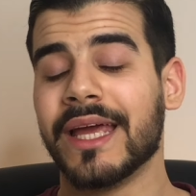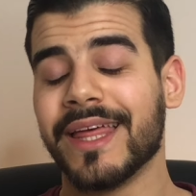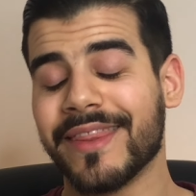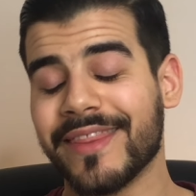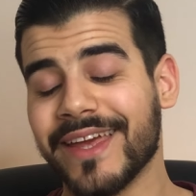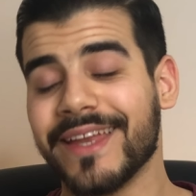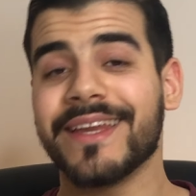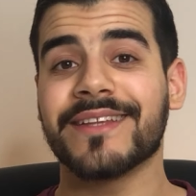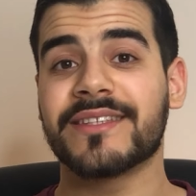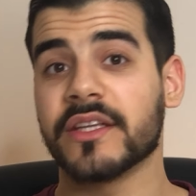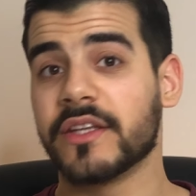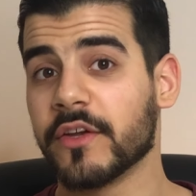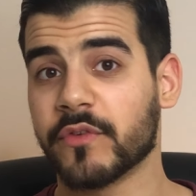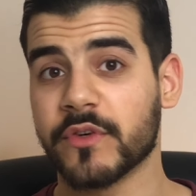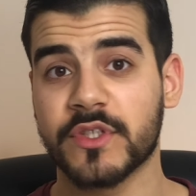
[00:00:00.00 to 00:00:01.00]
Then it's a
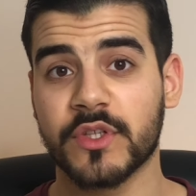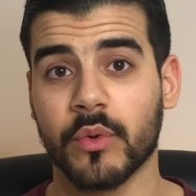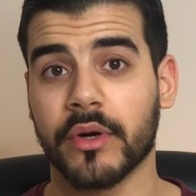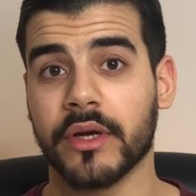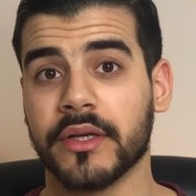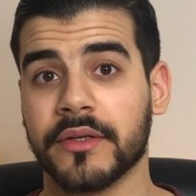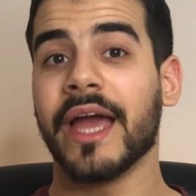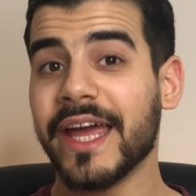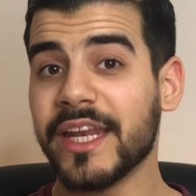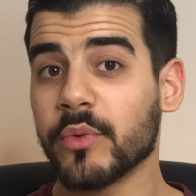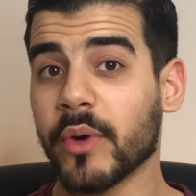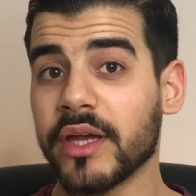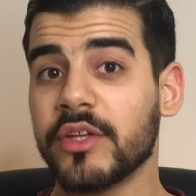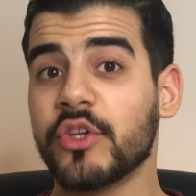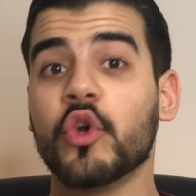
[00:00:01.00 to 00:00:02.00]
different story.
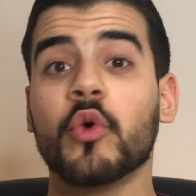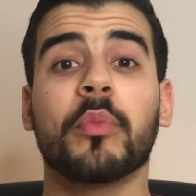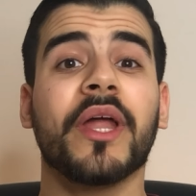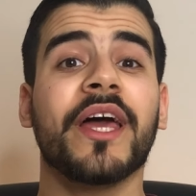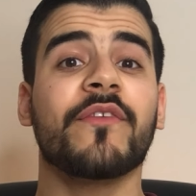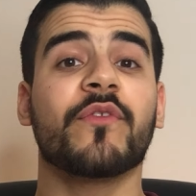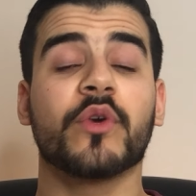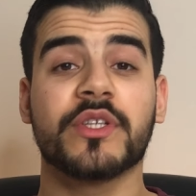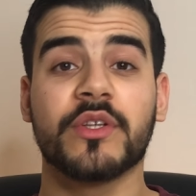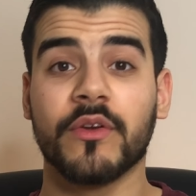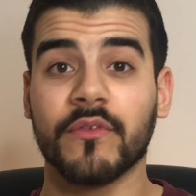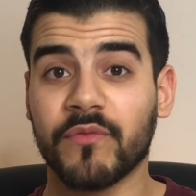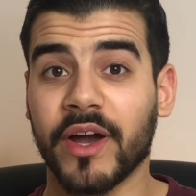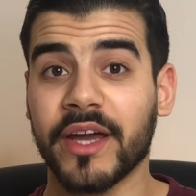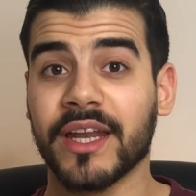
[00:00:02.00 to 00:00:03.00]
Anyway, you apply for
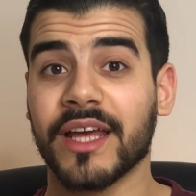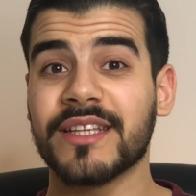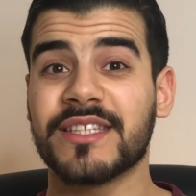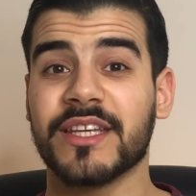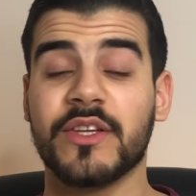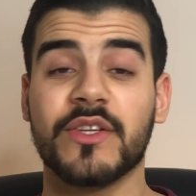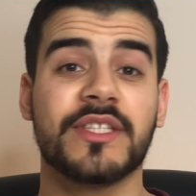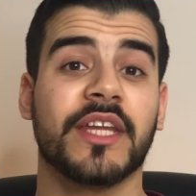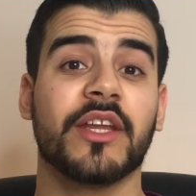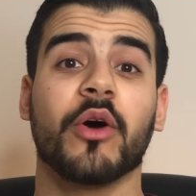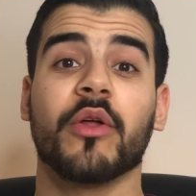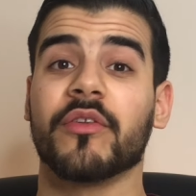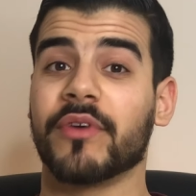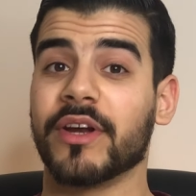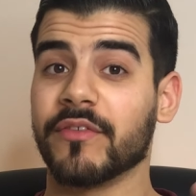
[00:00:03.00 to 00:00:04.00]
student finance and you send all
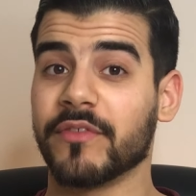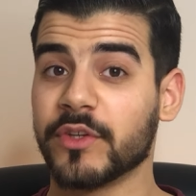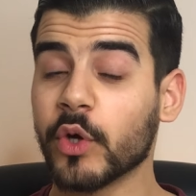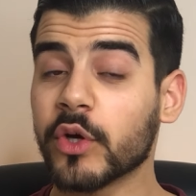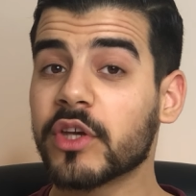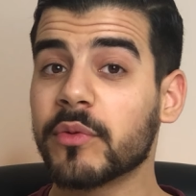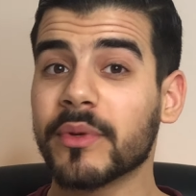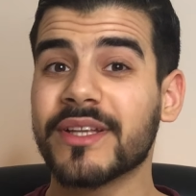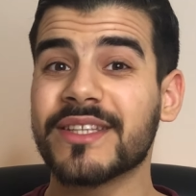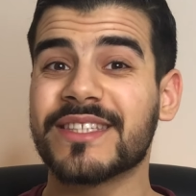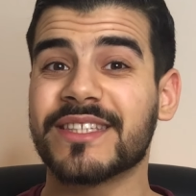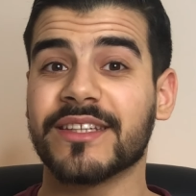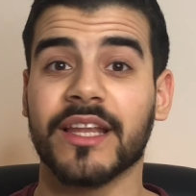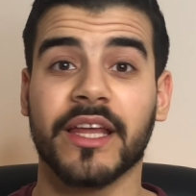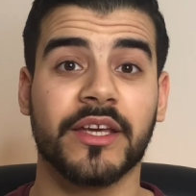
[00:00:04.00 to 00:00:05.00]
the relevant
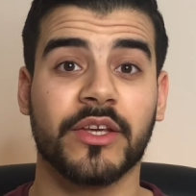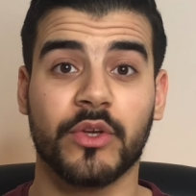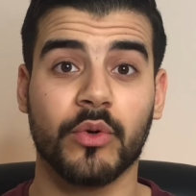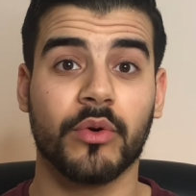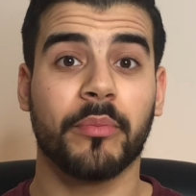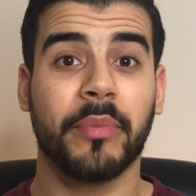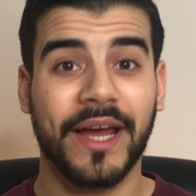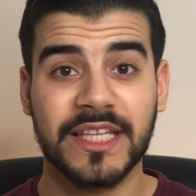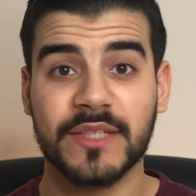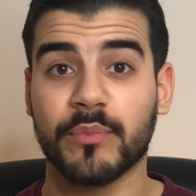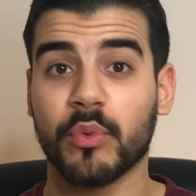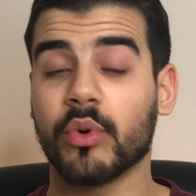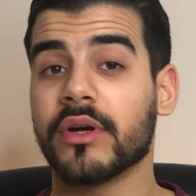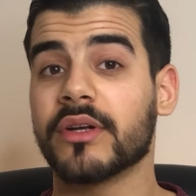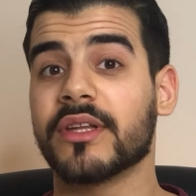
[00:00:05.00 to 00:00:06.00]
documents like your
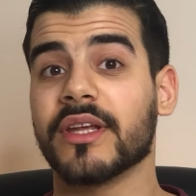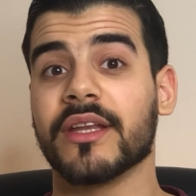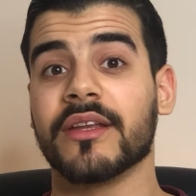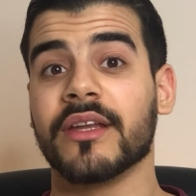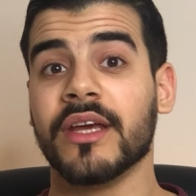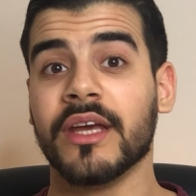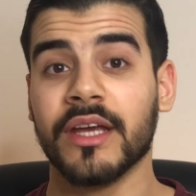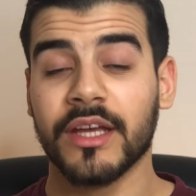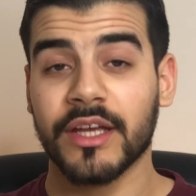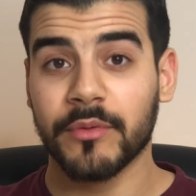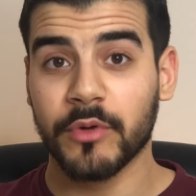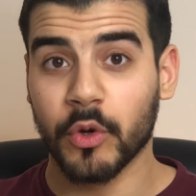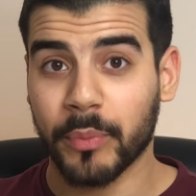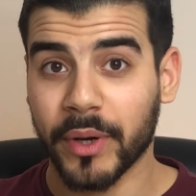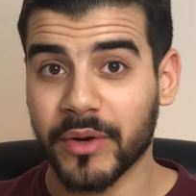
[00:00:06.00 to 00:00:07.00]
passport and
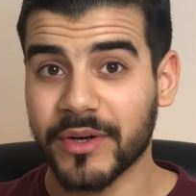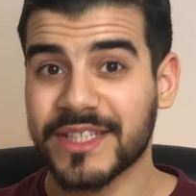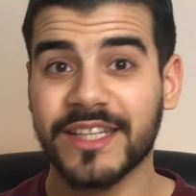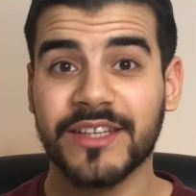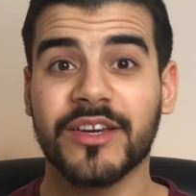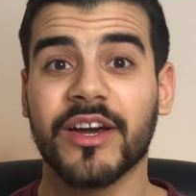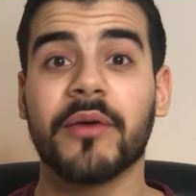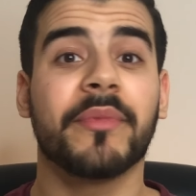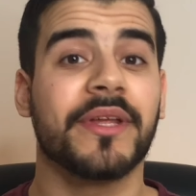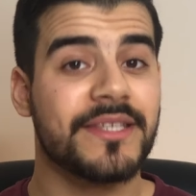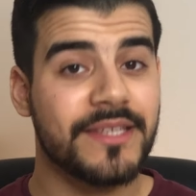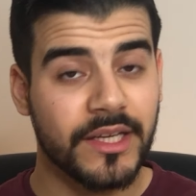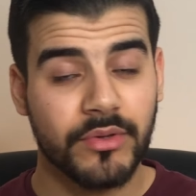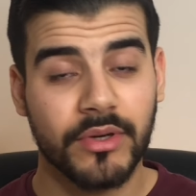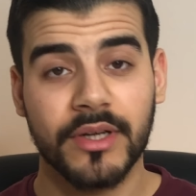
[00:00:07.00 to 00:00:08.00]
your parents' income,
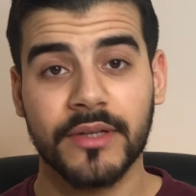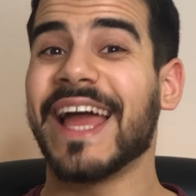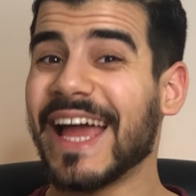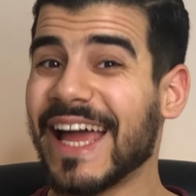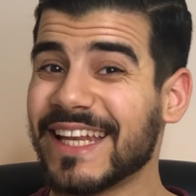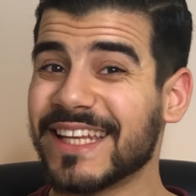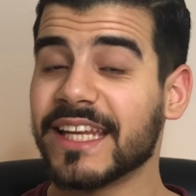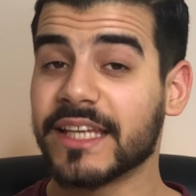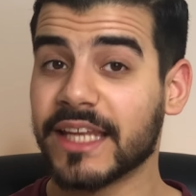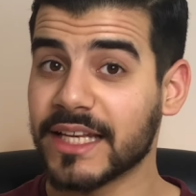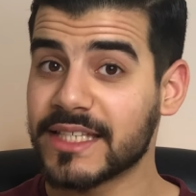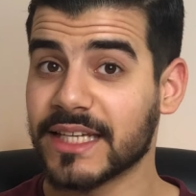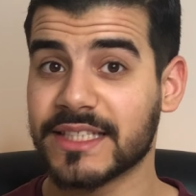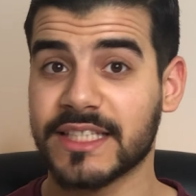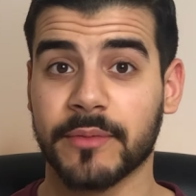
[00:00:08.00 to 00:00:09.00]
etc. And it
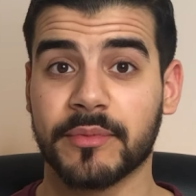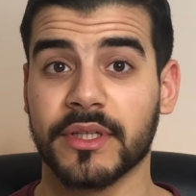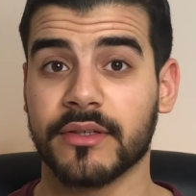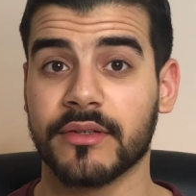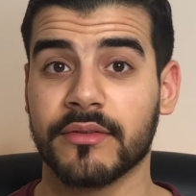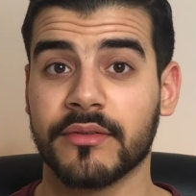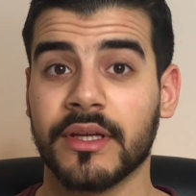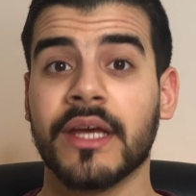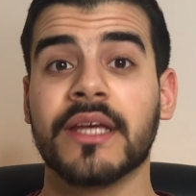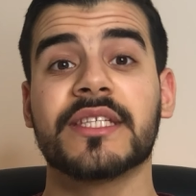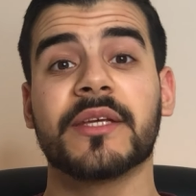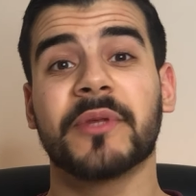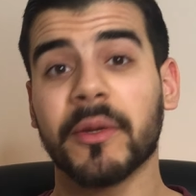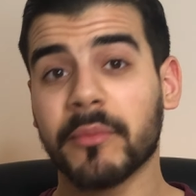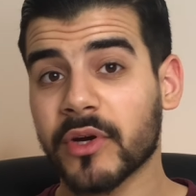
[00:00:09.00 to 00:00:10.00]
gets accepted.
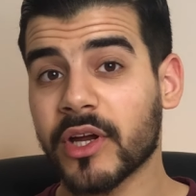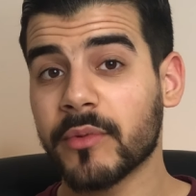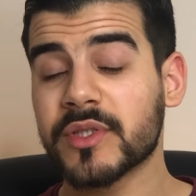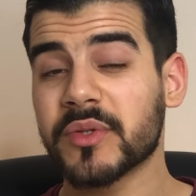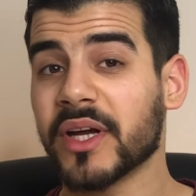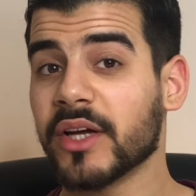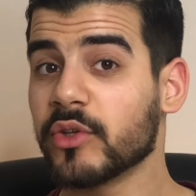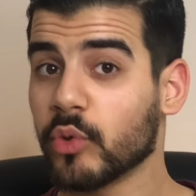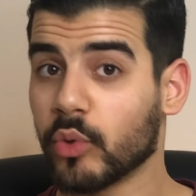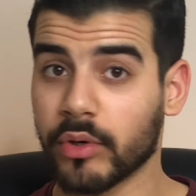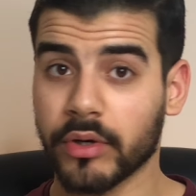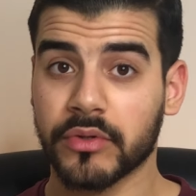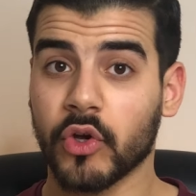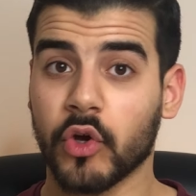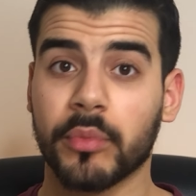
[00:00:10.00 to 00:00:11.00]
September comes around, or
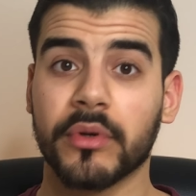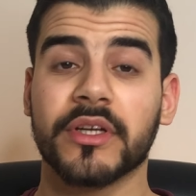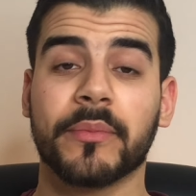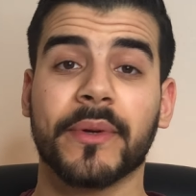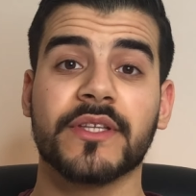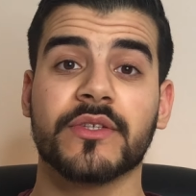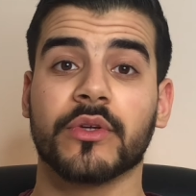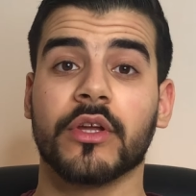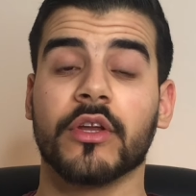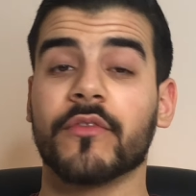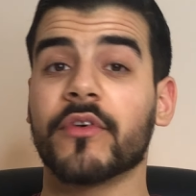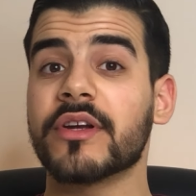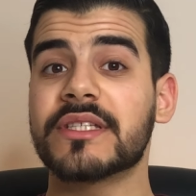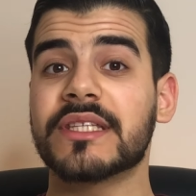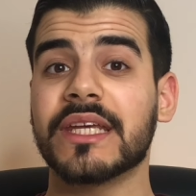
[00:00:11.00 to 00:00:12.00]
October, depends on
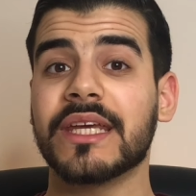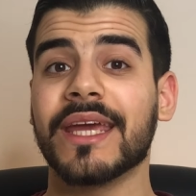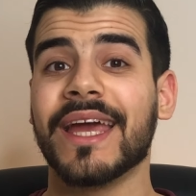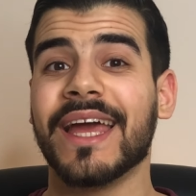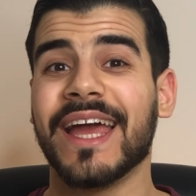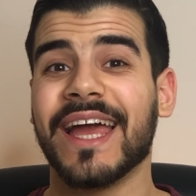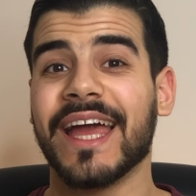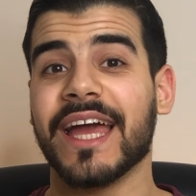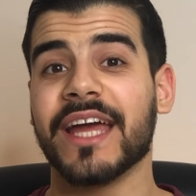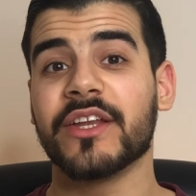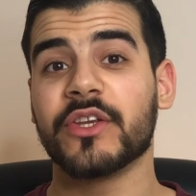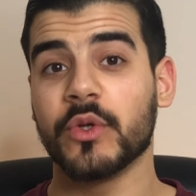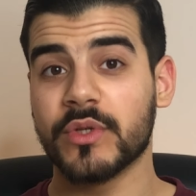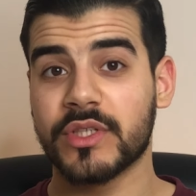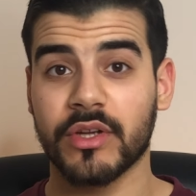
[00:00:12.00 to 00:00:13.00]
university, and
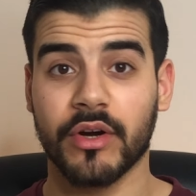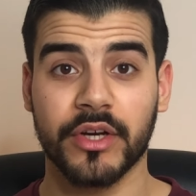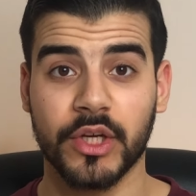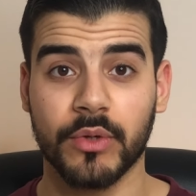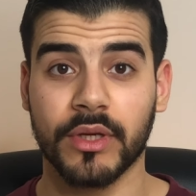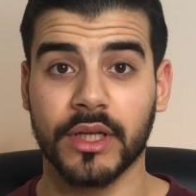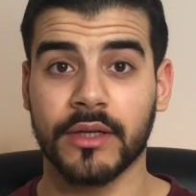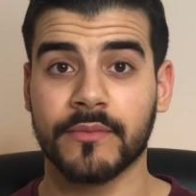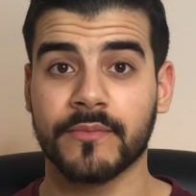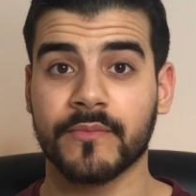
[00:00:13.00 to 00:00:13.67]
you start uni.